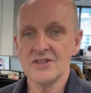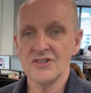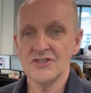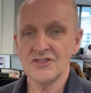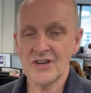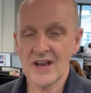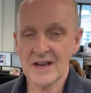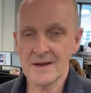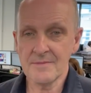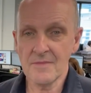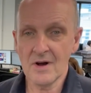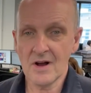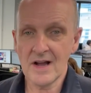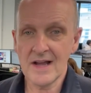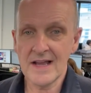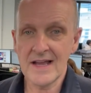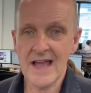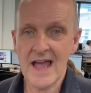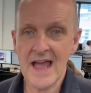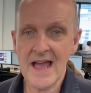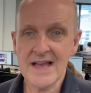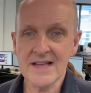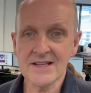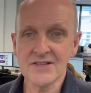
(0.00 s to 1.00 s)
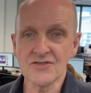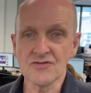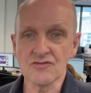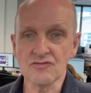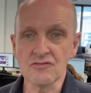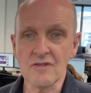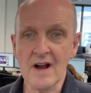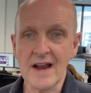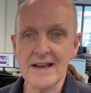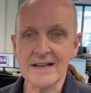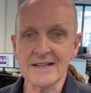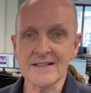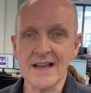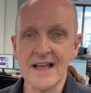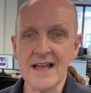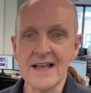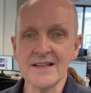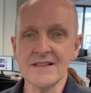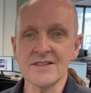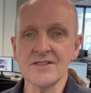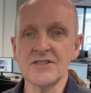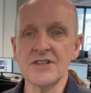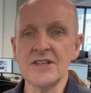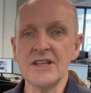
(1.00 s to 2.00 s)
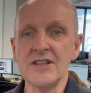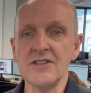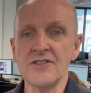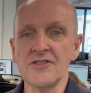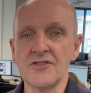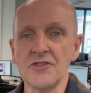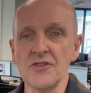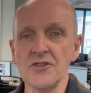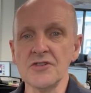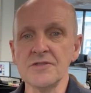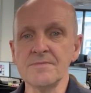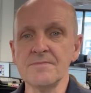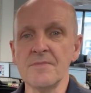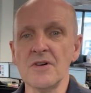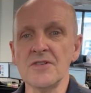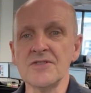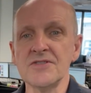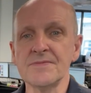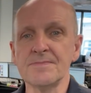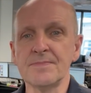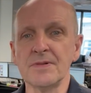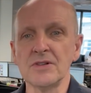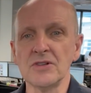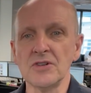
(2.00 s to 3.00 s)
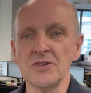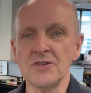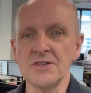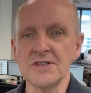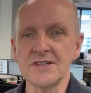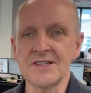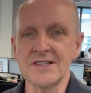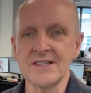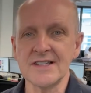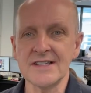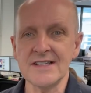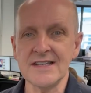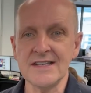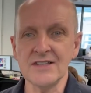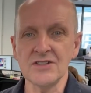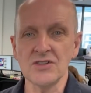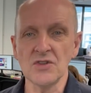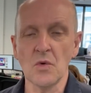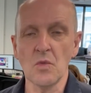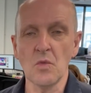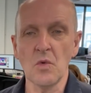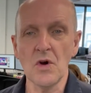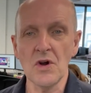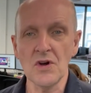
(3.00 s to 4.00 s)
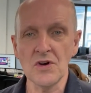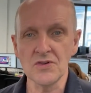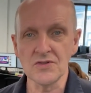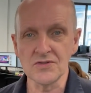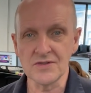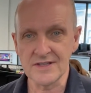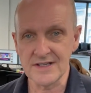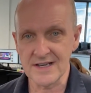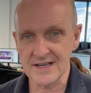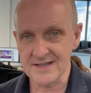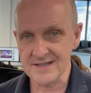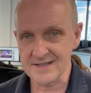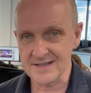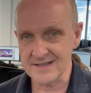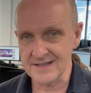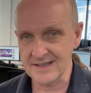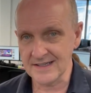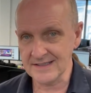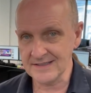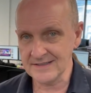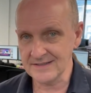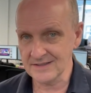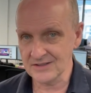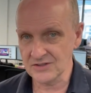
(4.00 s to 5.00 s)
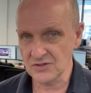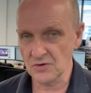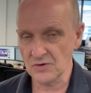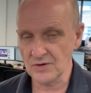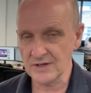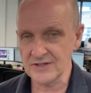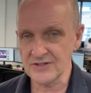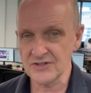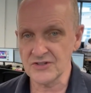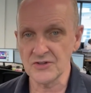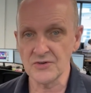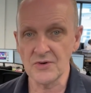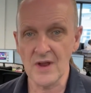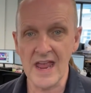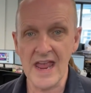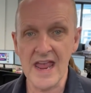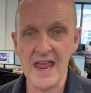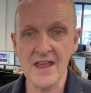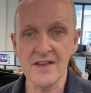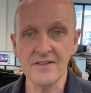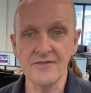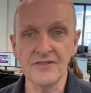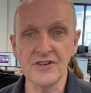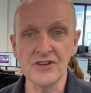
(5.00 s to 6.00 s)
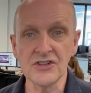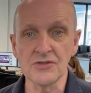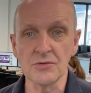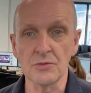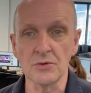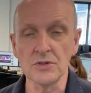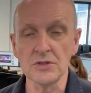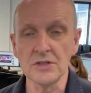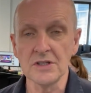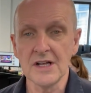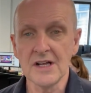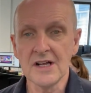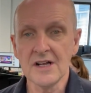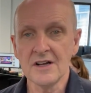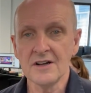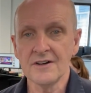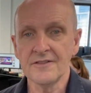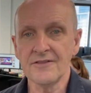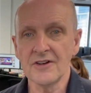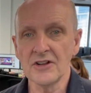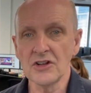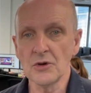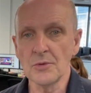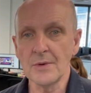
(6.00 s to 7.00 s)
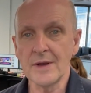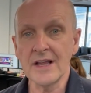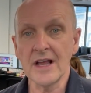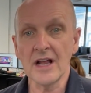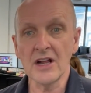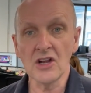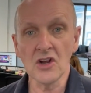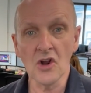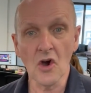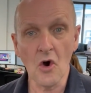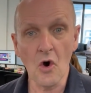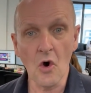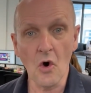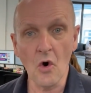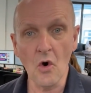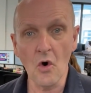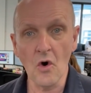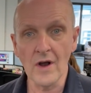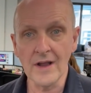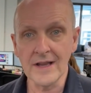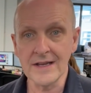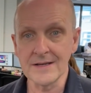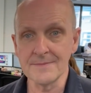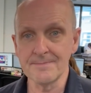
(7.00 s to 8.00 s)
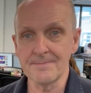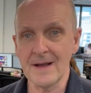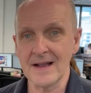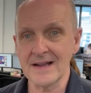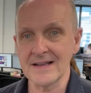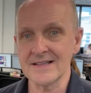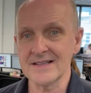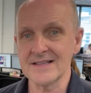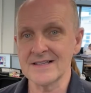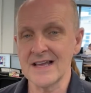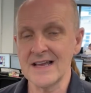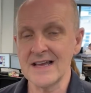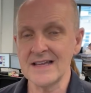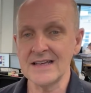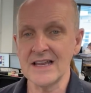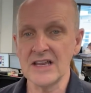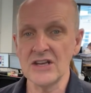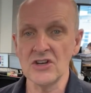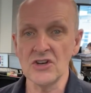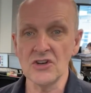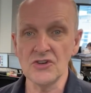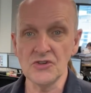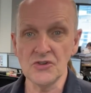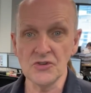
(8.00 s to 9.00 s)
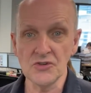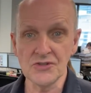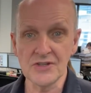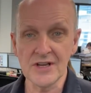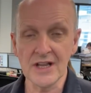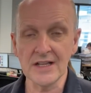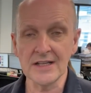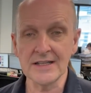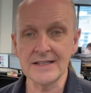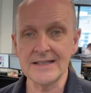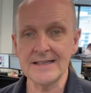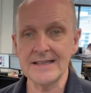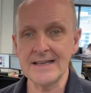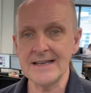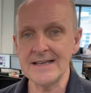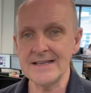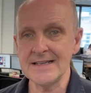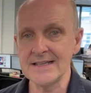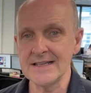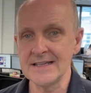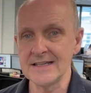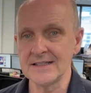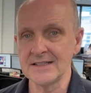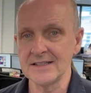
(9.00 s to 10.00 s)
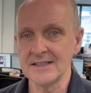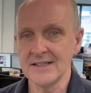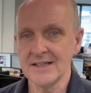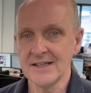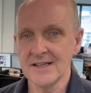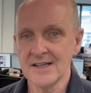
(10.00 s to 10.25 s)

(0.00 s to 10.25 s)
Chiang Mai has ranked as the third most polluted city in the world yesterday, according to Air Visual, following Lahore in Pakistan and New Delhi in India.